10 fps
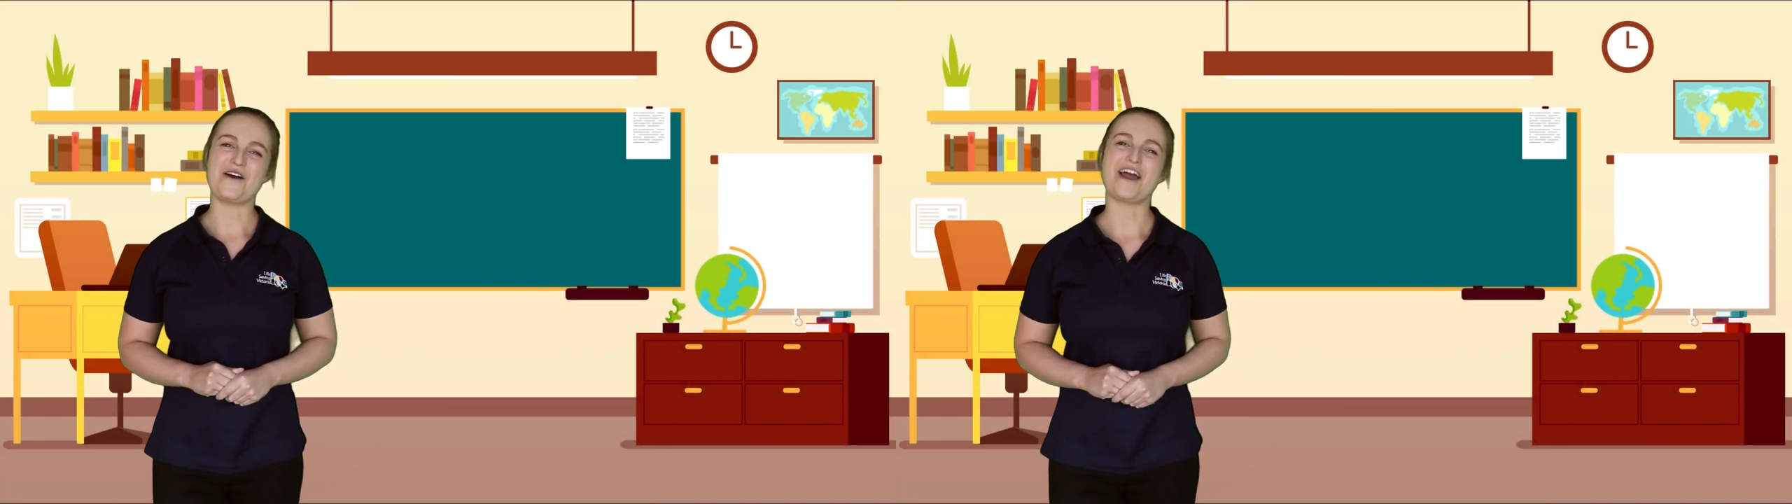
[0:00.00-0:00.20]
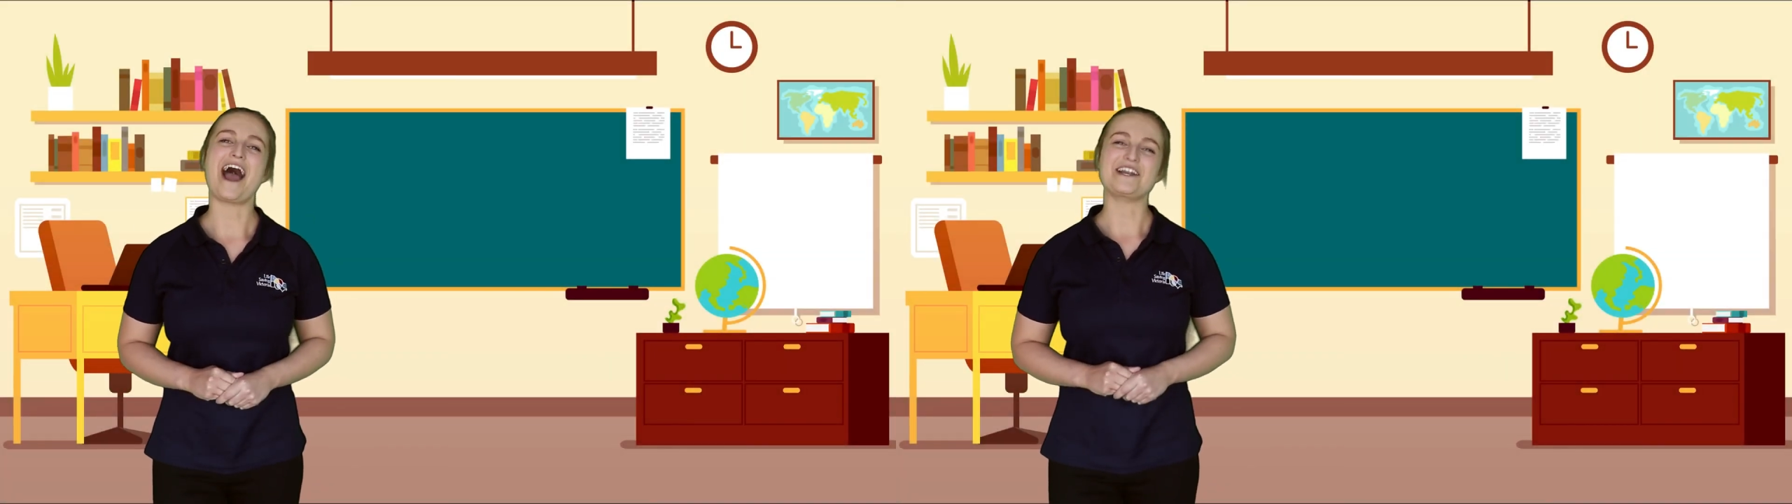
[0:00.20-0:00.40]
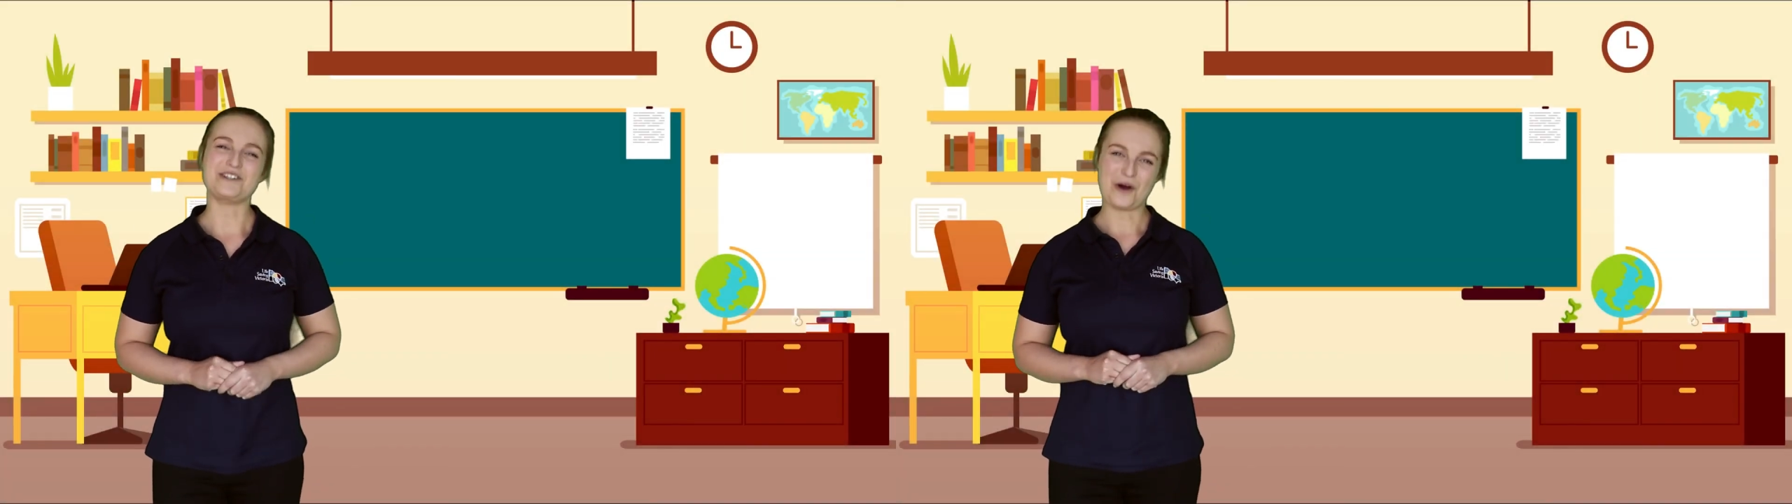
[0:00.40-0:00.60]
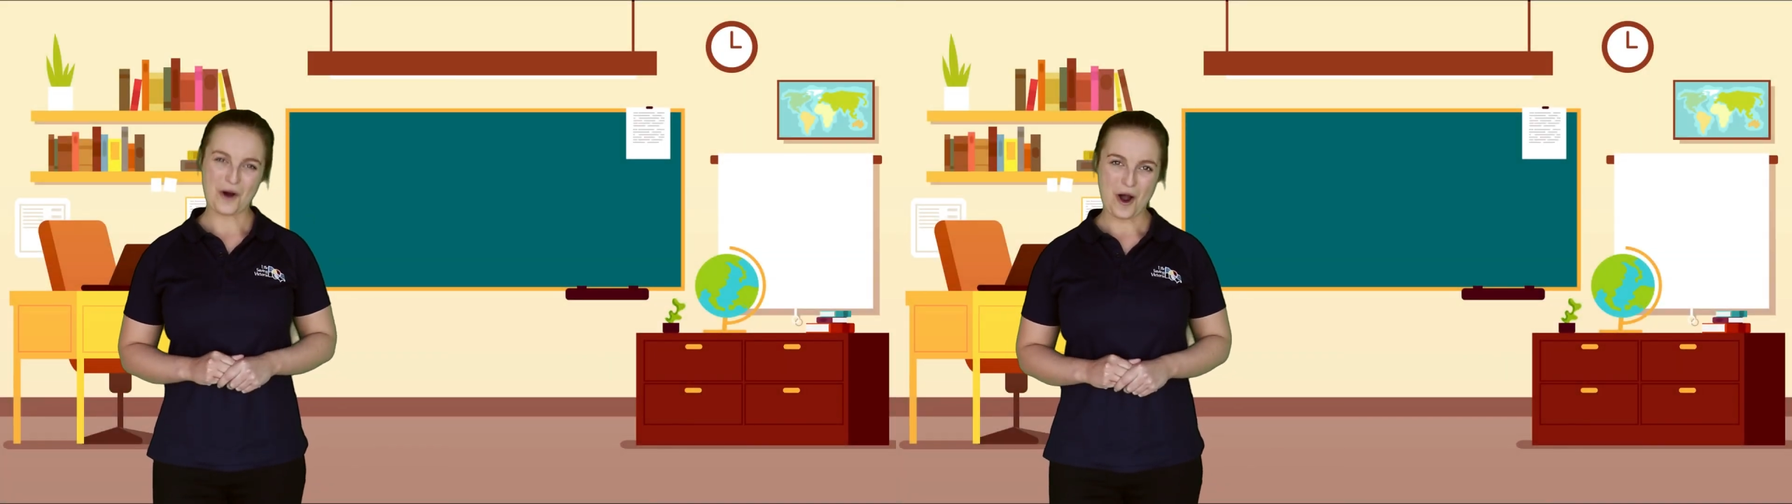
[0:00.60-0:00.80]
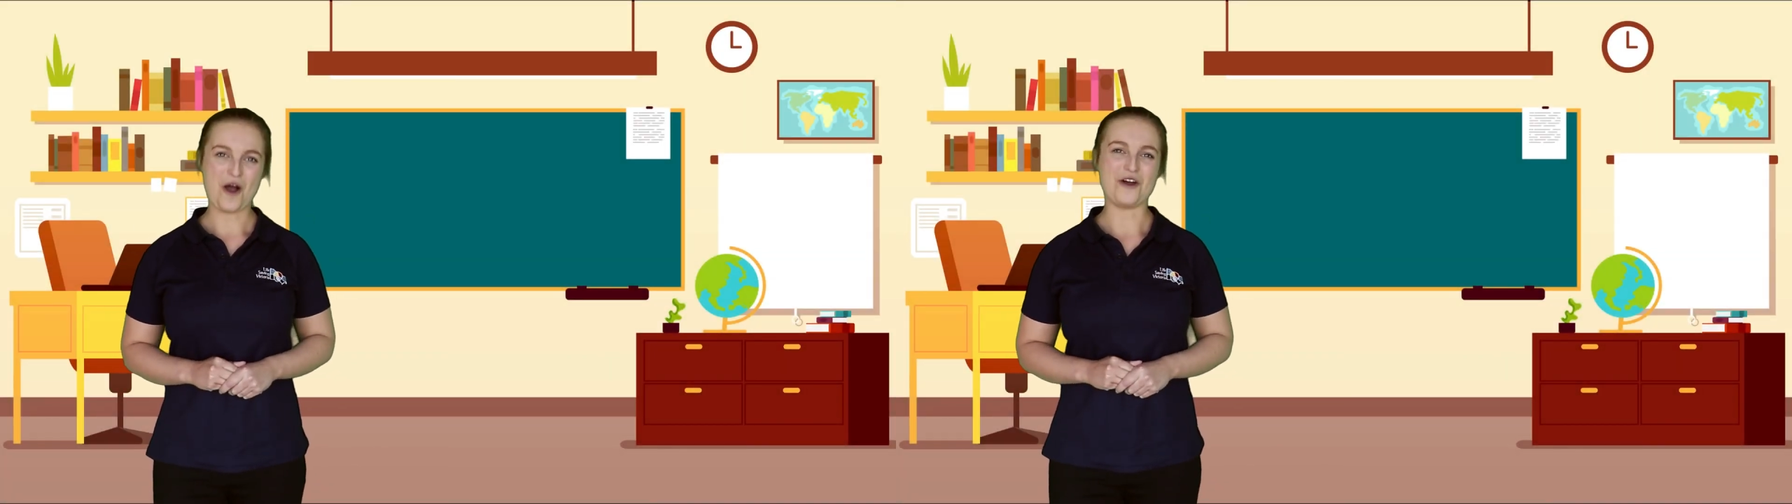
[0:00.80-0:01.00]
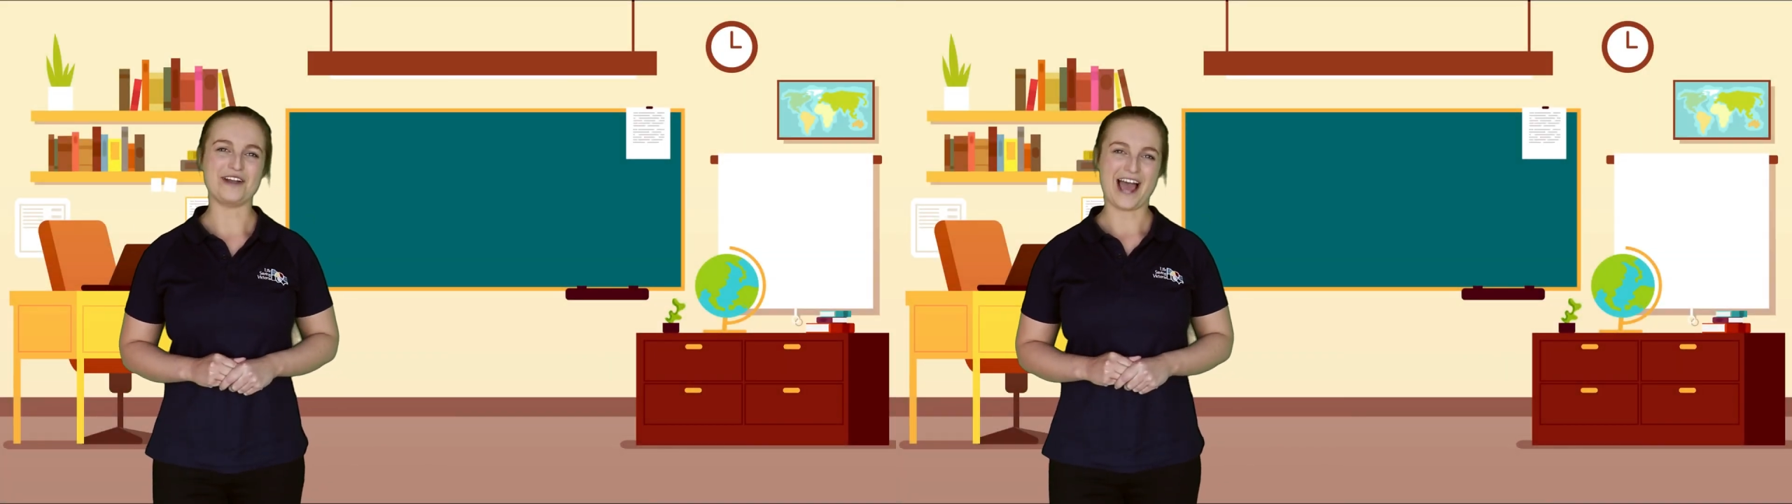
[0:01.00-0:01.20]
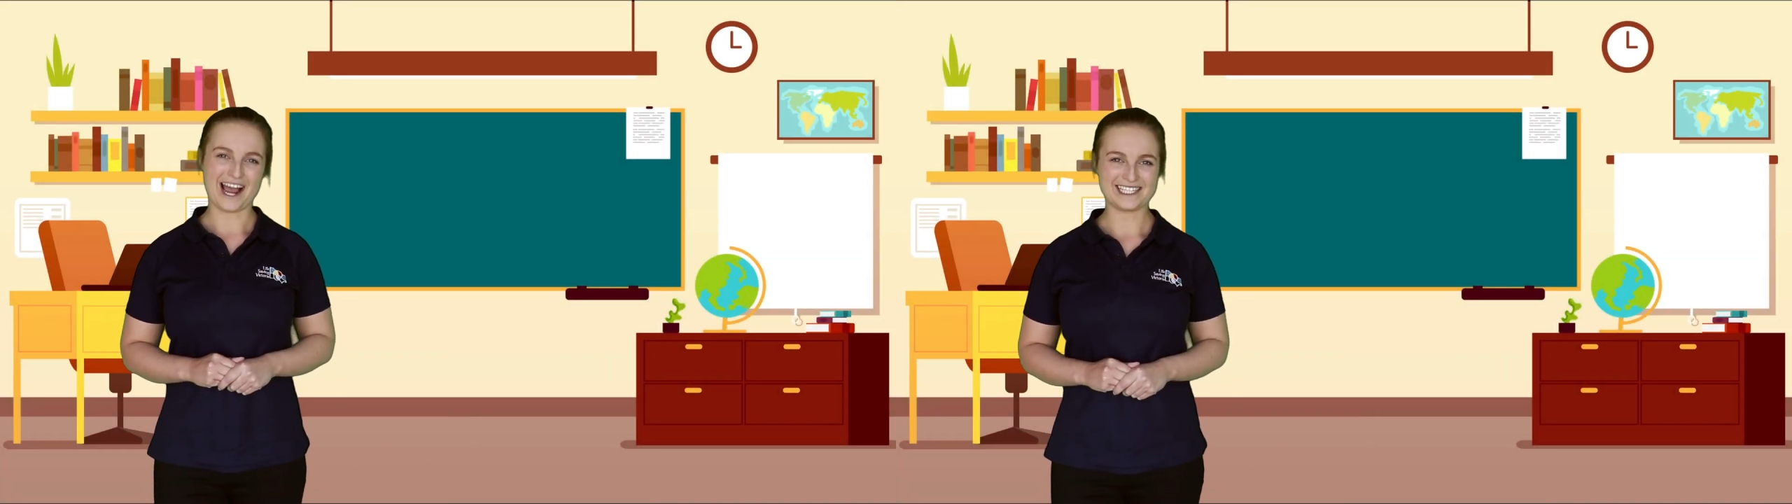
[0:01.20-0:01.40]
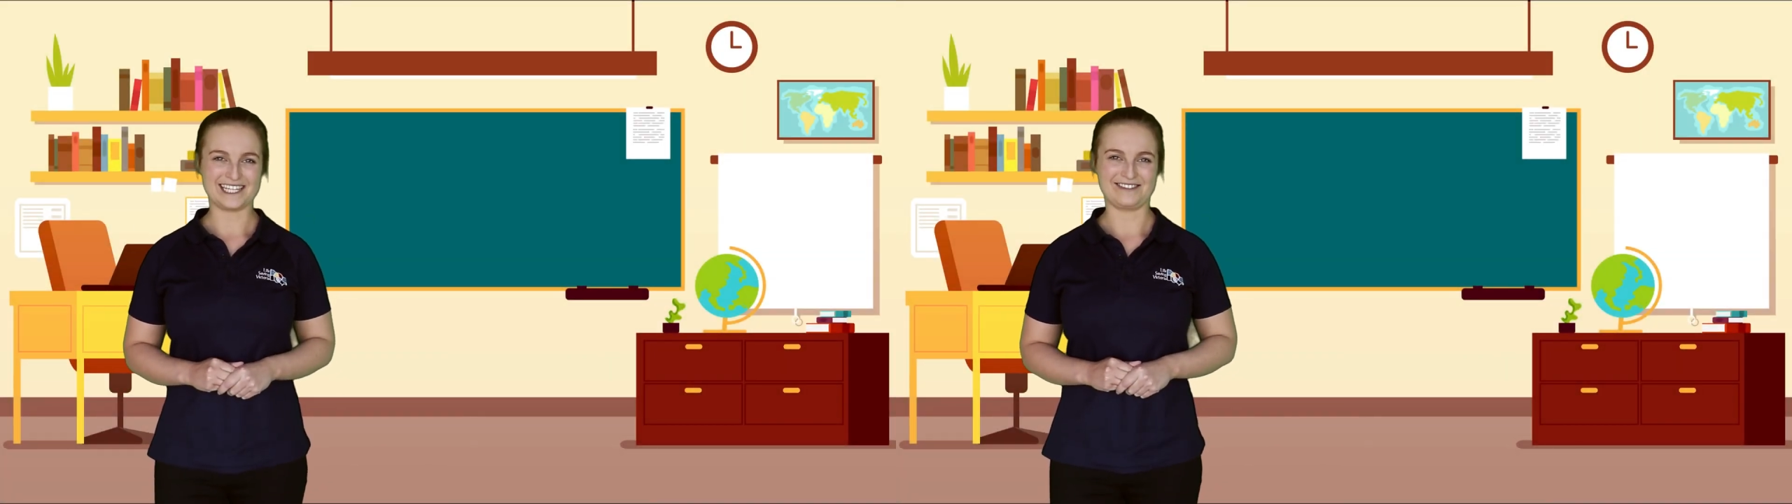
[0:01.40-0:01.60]
at your own
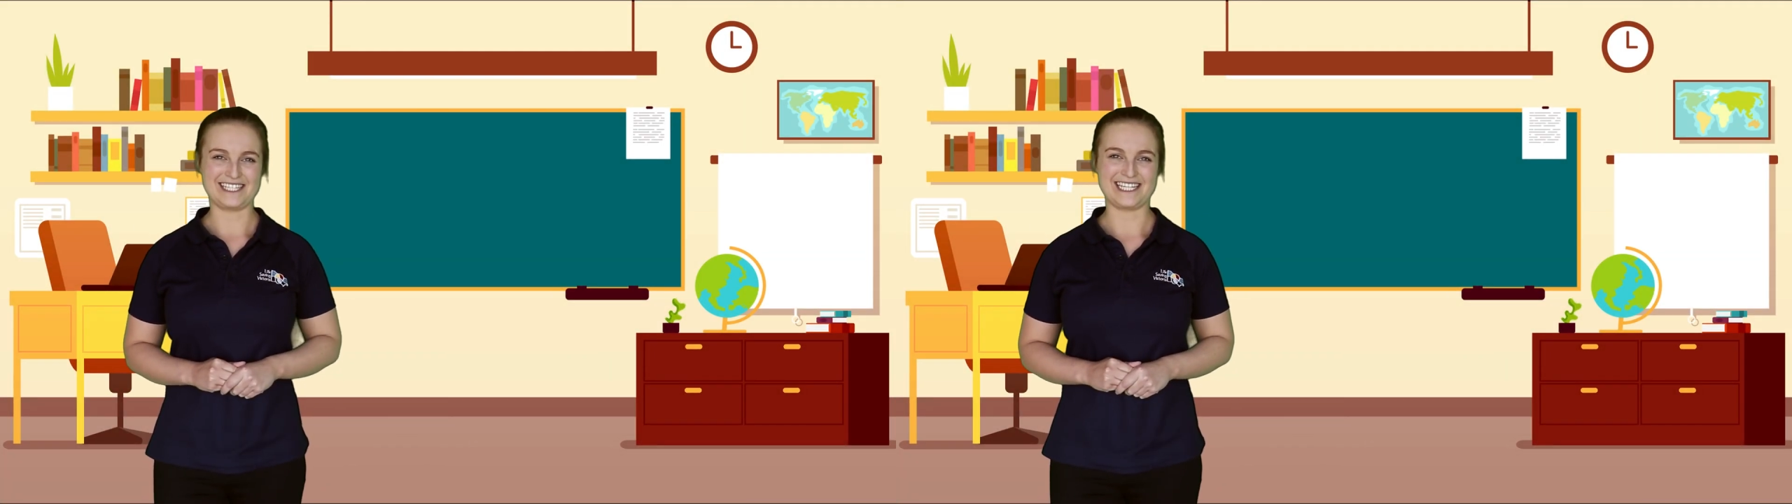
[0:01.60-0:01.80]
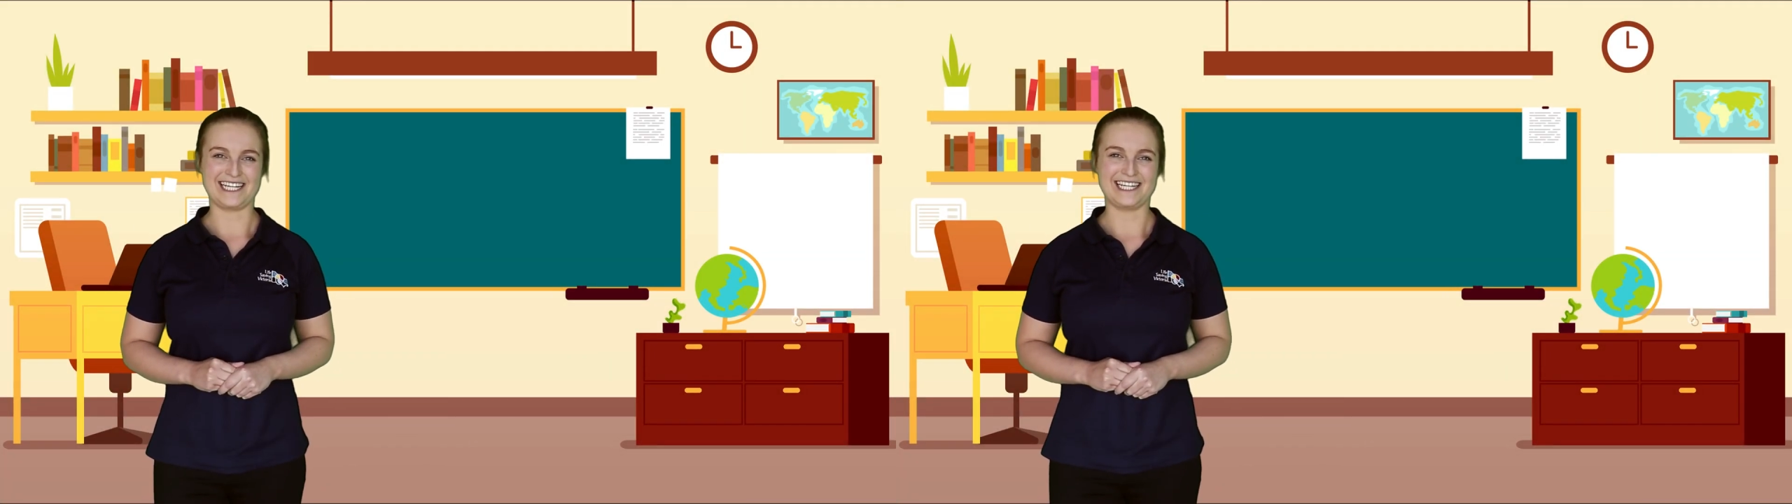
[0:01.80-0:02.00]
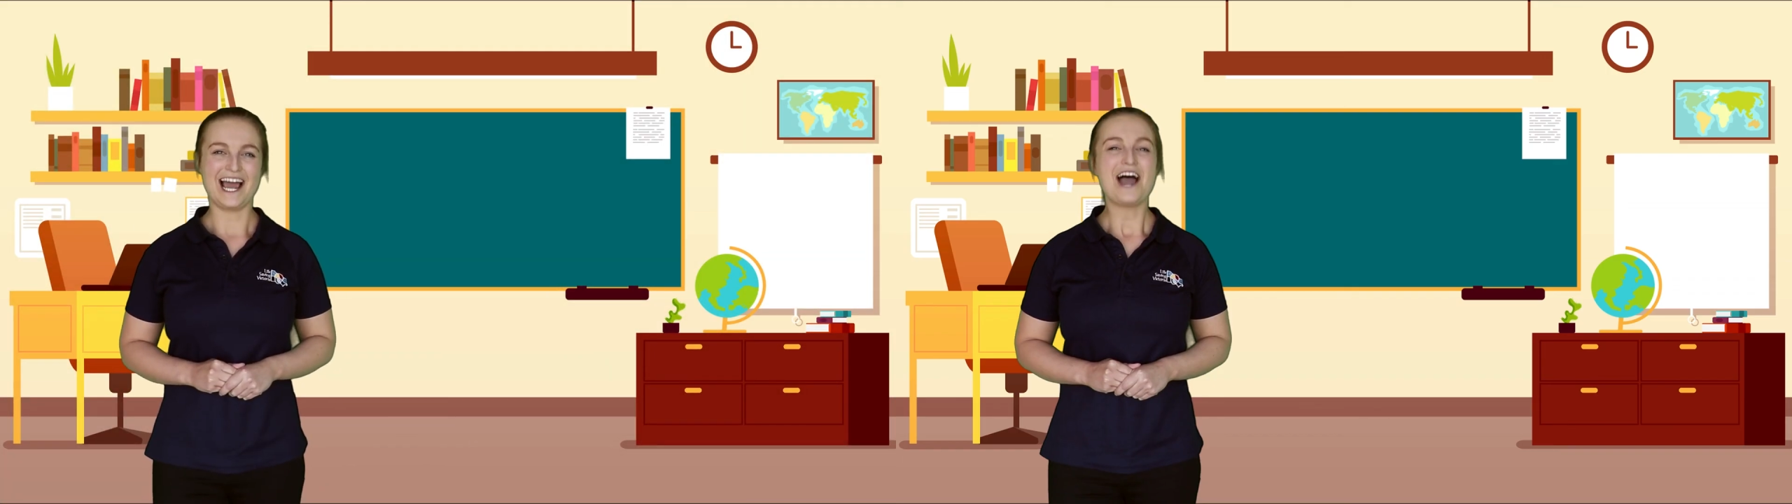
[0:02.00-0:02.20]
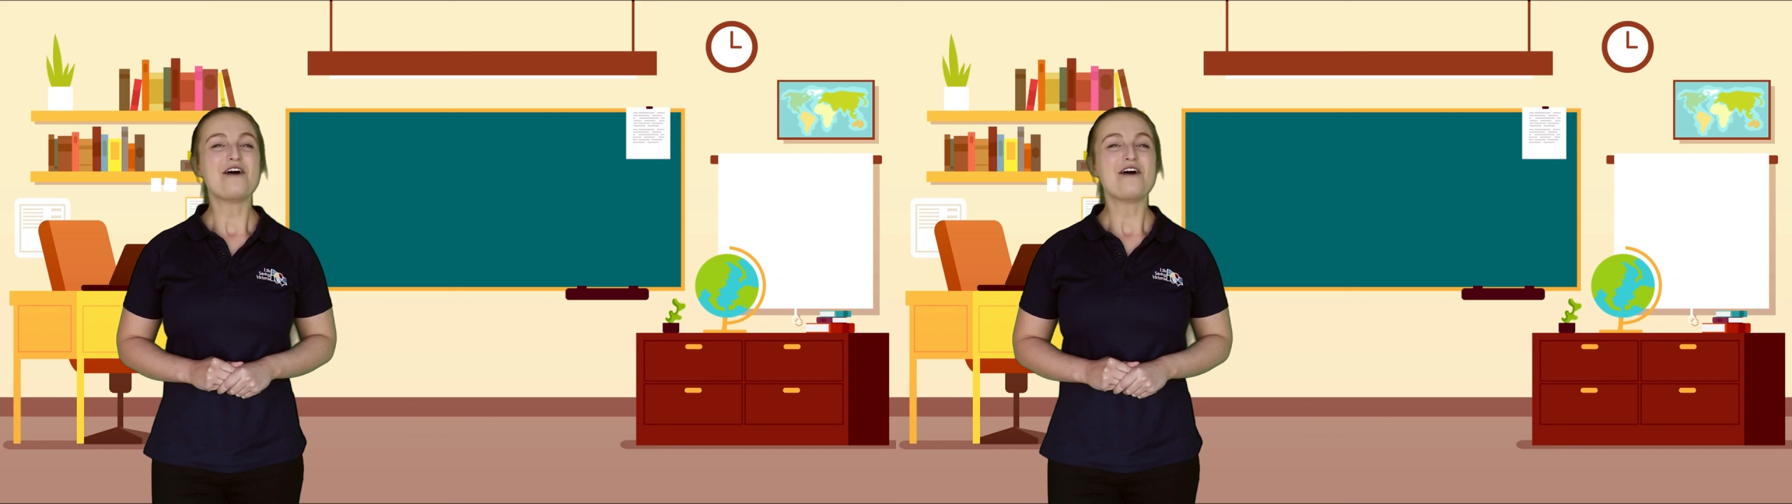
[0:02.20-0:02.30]
activity.